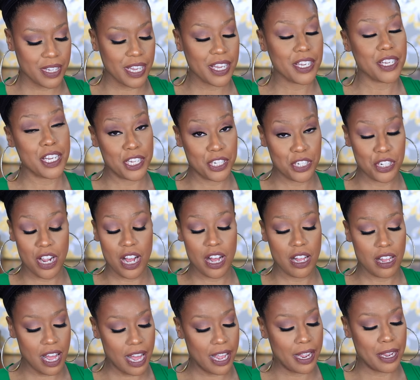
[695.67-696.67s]
And yes,
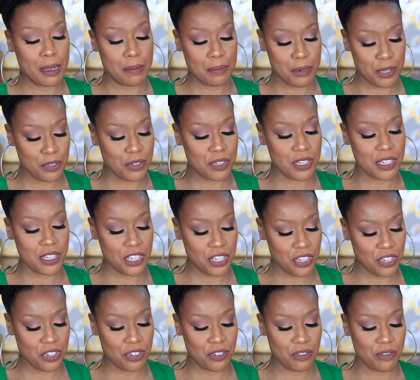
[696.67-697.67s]
y'all, I am using
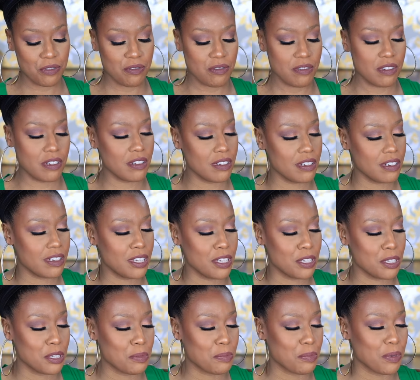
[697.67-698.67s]
tissue
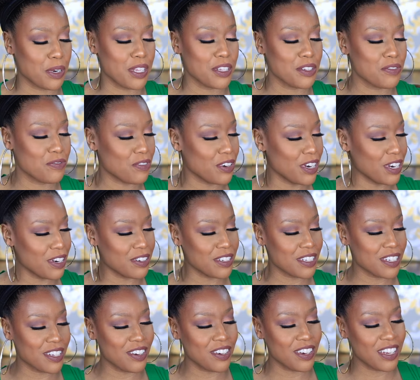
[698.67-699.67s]
to spray this
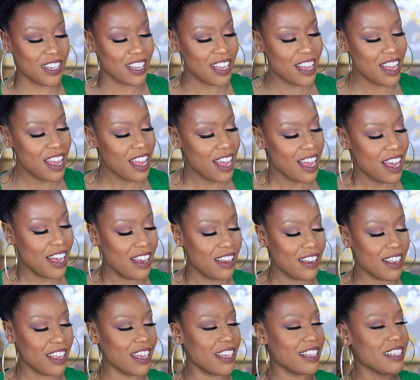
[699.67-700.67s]
fragrance on.
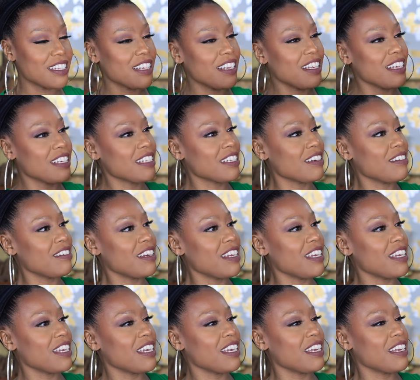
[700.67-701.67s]
Okay, so let's go
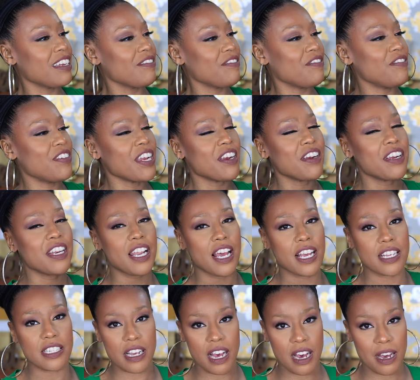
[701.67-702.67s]
ahead. Very
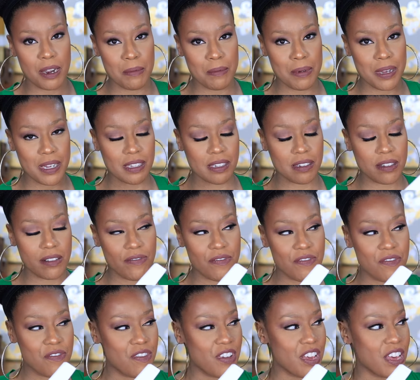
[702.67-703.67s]
nice atomizer.
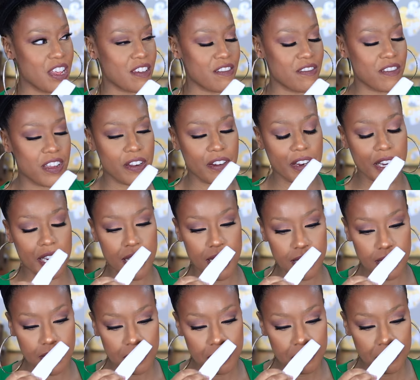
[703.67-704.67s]
Very, very
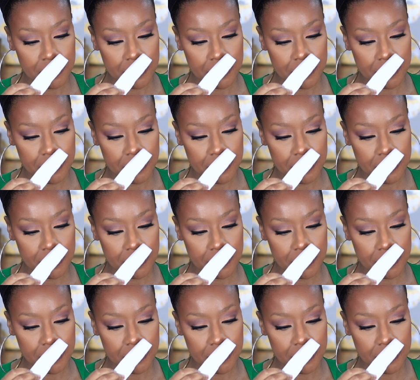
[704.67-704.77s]
nice.